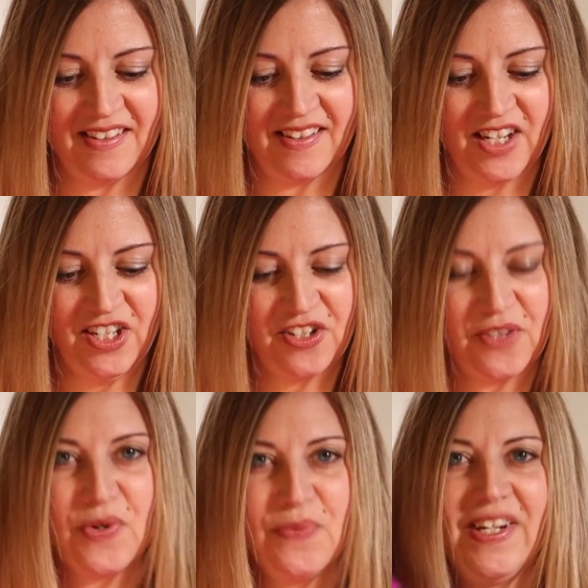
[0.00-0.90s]
I don't know, the
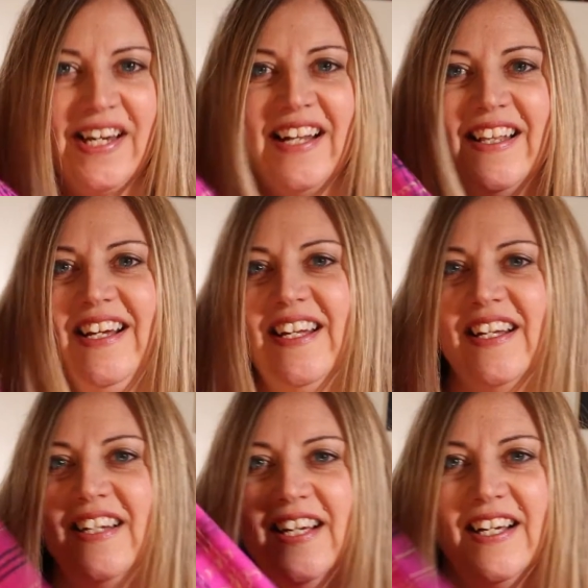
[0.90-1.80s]
more I'm looking at it, I like it.
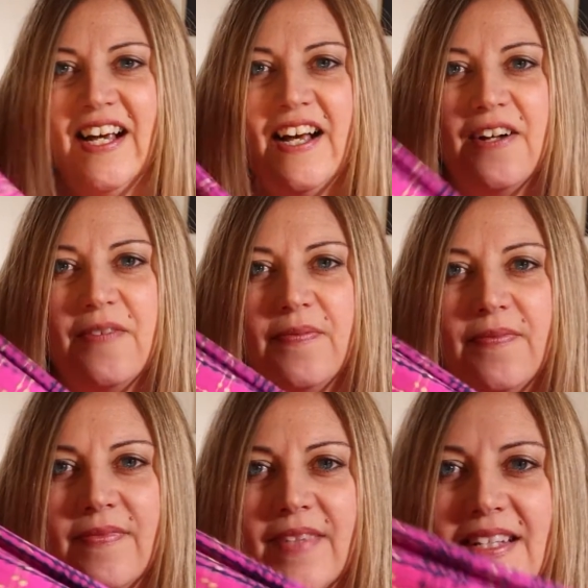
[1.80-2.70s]

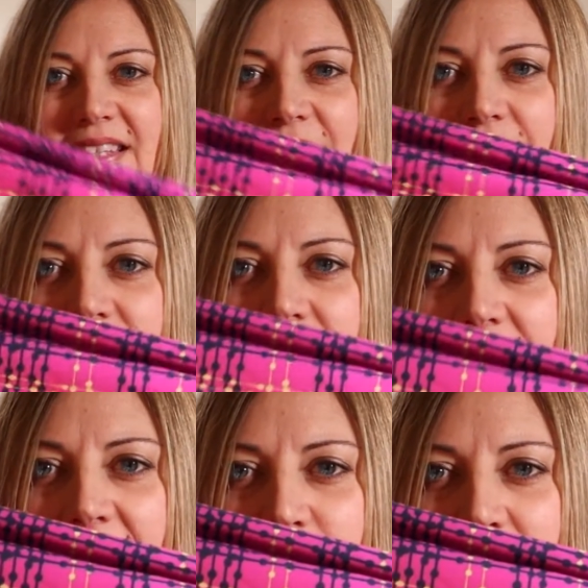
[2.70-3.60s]
It's not
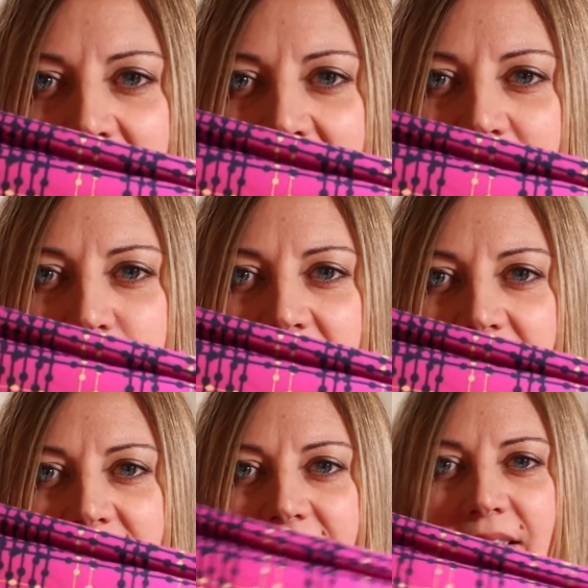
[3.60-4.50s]
like plaid, but
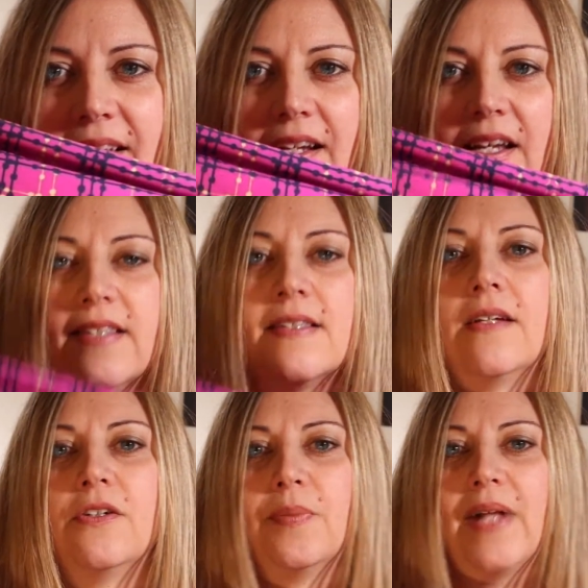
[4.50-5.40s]
it's like a
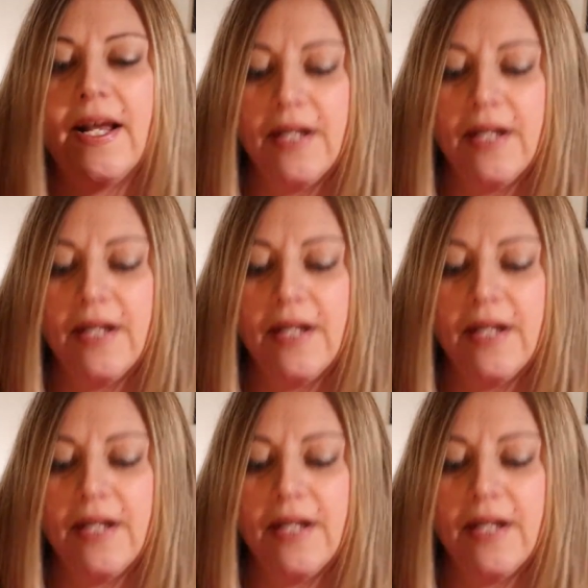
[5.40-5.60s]
subtle plaid.